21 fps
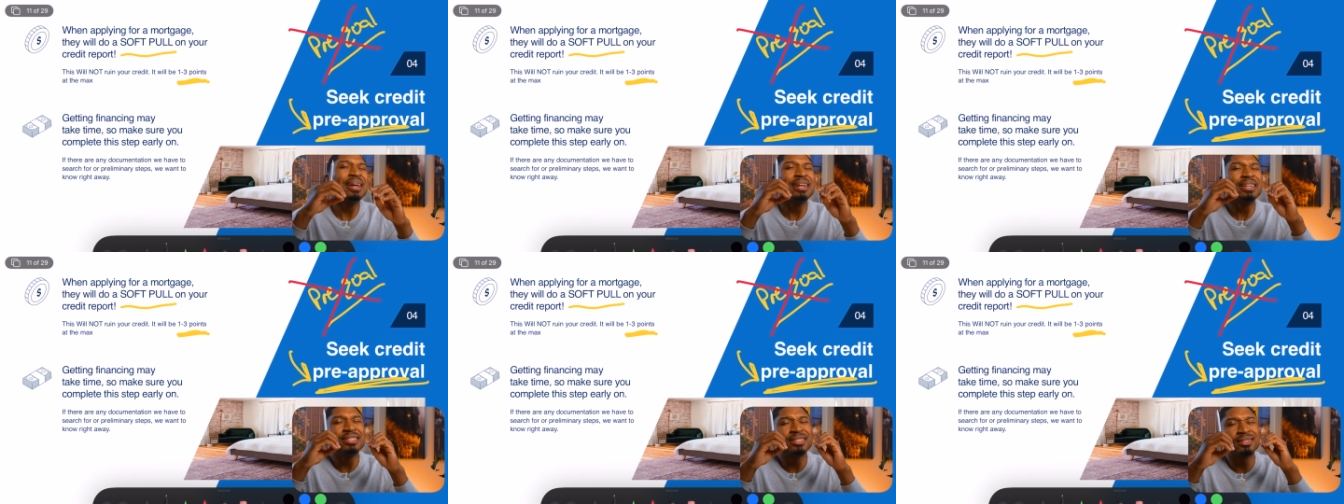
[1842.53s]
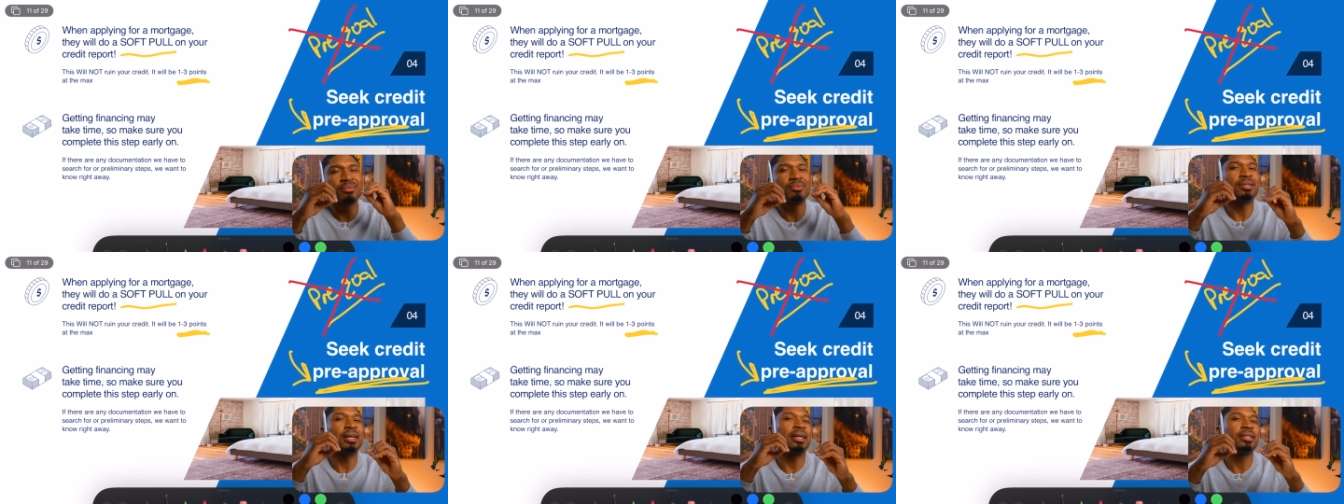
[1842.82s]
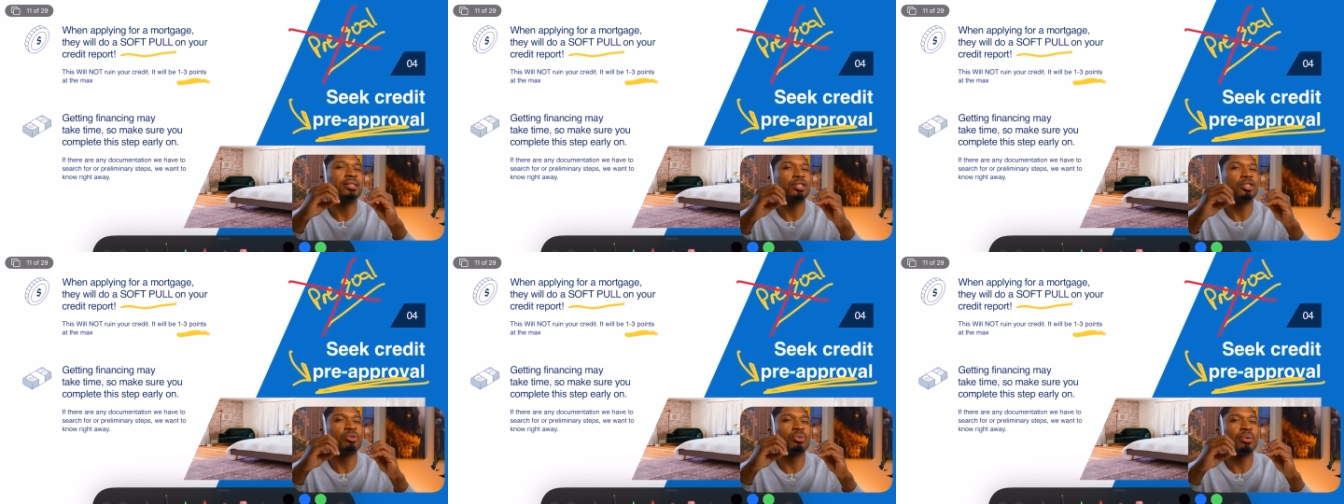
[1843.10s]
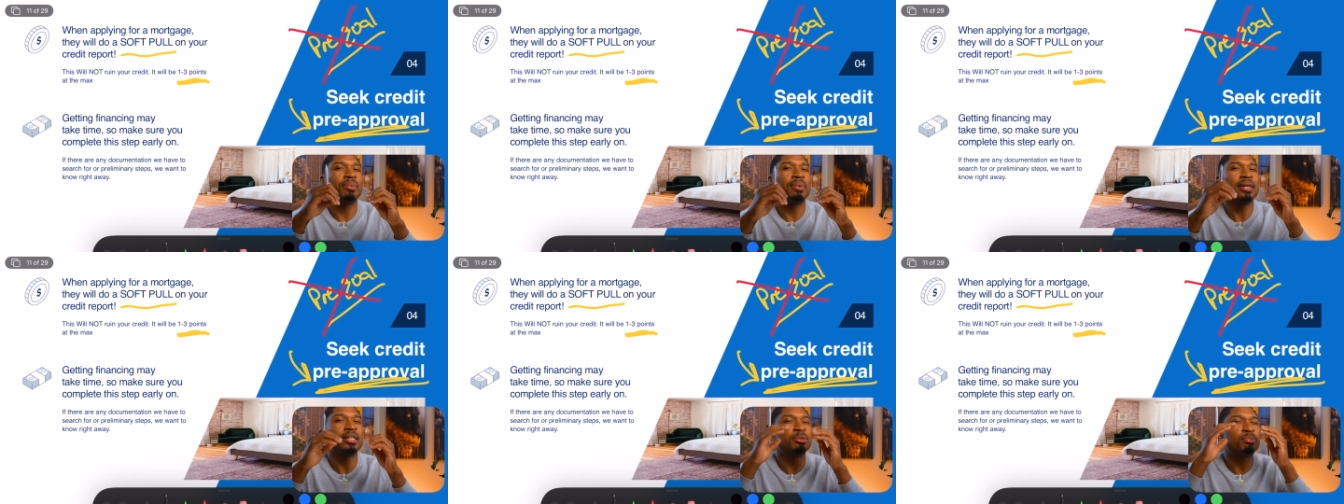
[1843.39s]
Sometimes it's 3
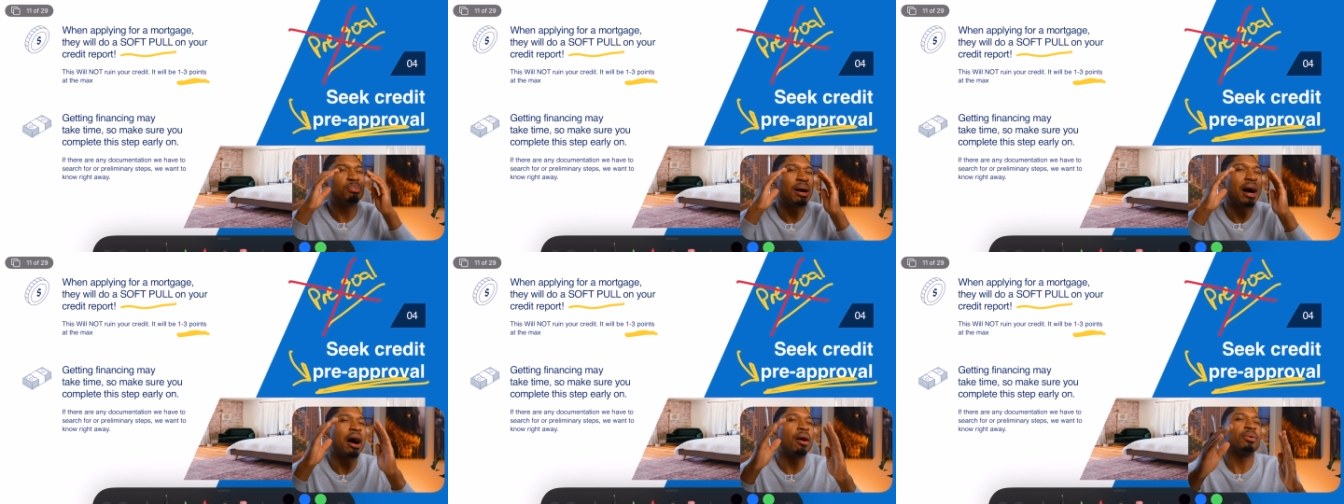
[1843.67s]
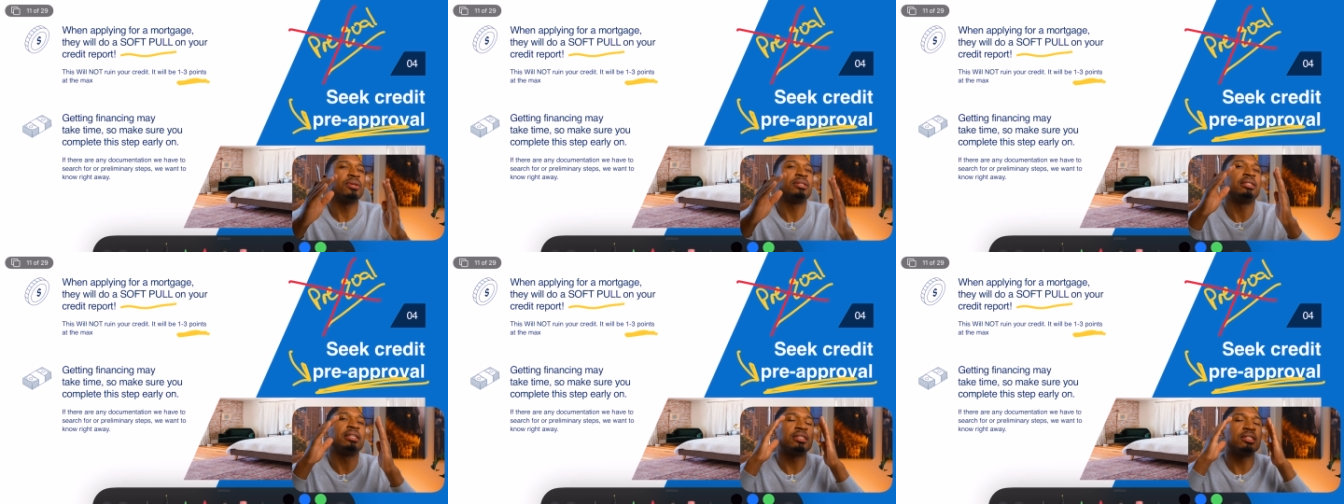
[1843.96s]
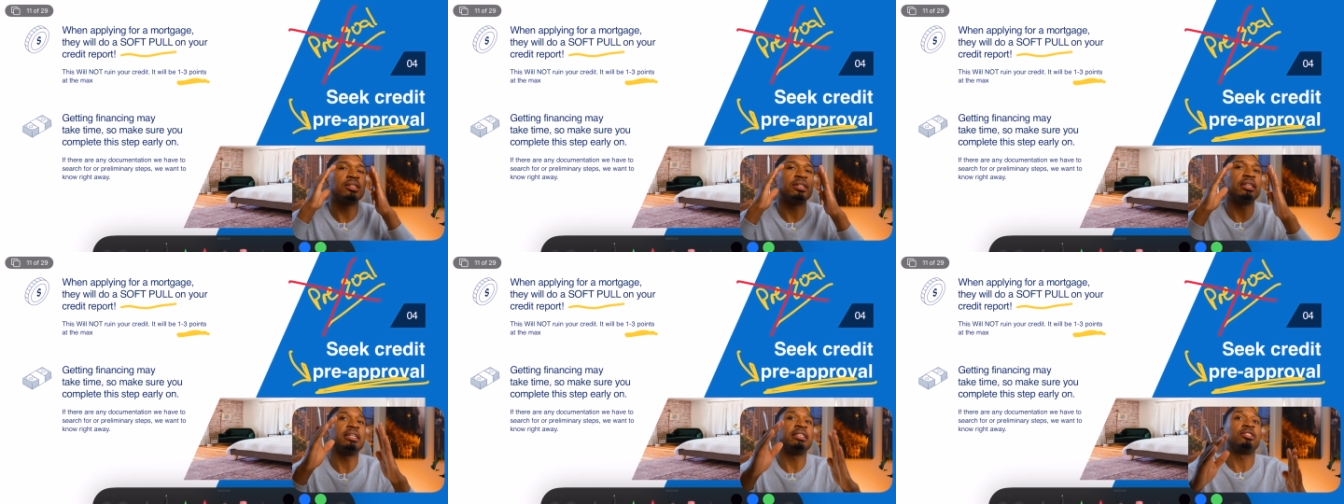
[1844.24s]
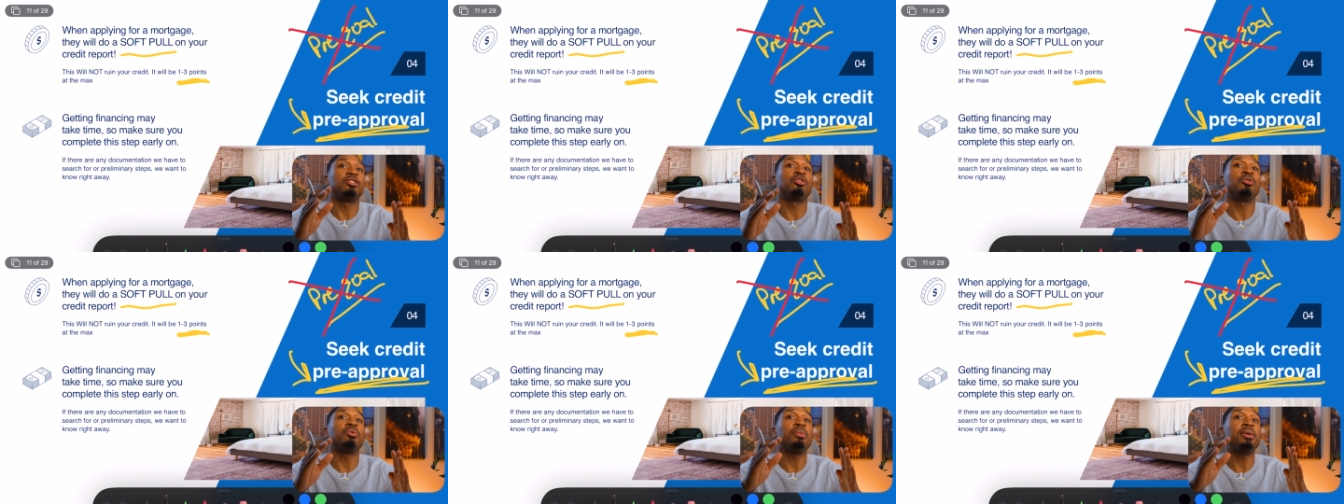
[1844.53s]
weeks, but I would stick to it in
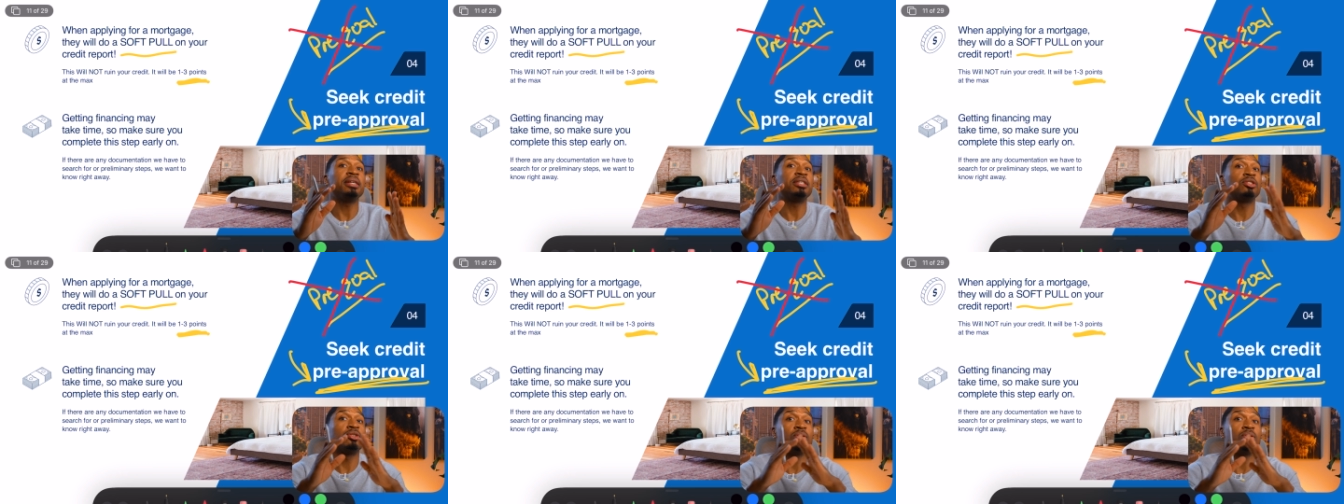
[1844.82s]
2 weeks